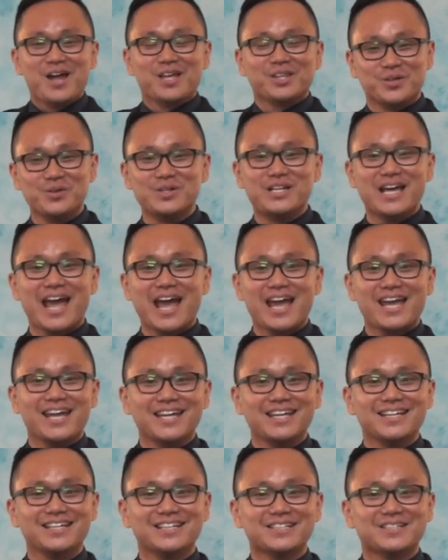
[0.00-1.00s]

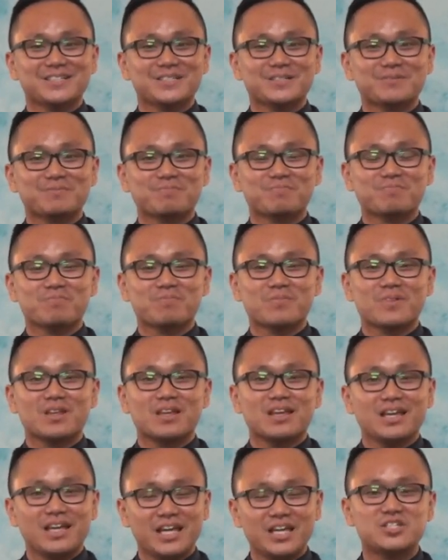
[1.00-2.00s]
Today,
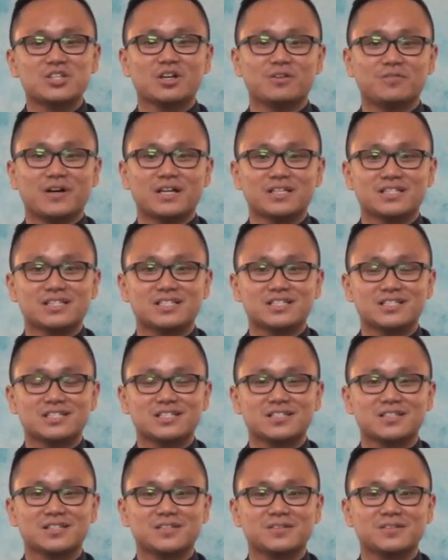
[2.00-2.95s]
each of us